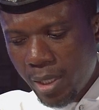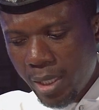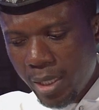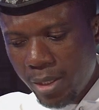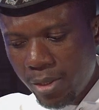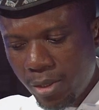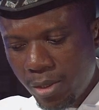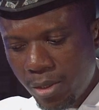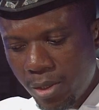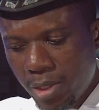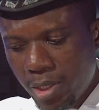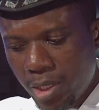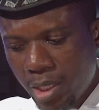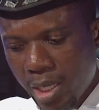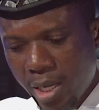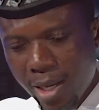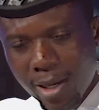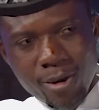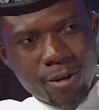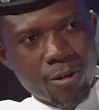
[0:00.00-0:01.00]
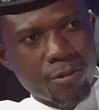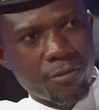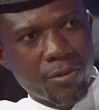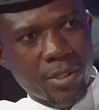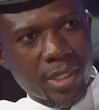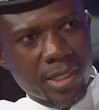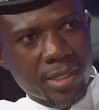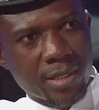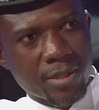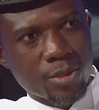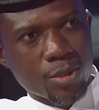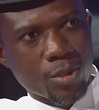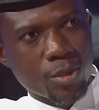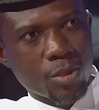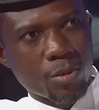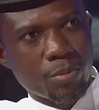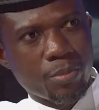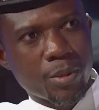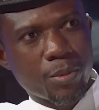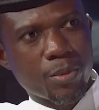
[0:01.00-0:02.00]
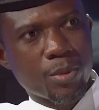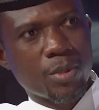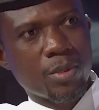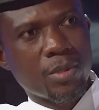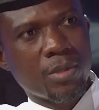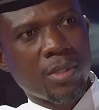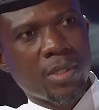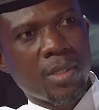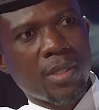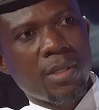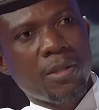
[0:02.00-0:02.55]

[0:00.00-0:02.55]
ideological conflict. So people